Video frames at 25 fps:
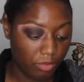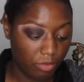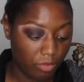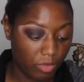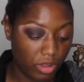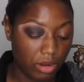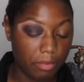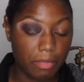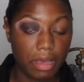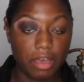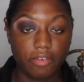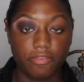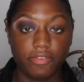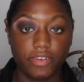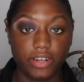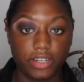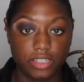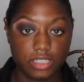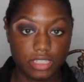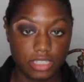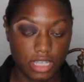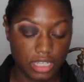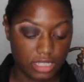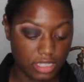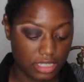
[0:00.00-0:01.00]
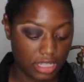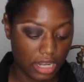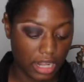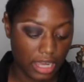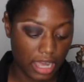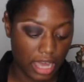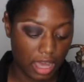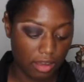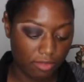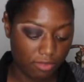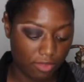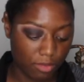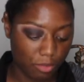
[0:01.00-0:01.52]
one of my first sets that I
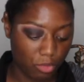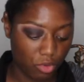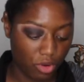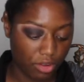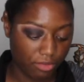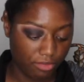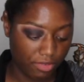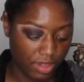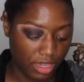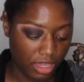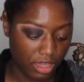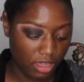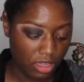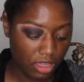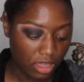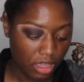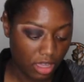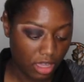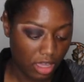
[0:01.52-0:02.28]
got from Morphe.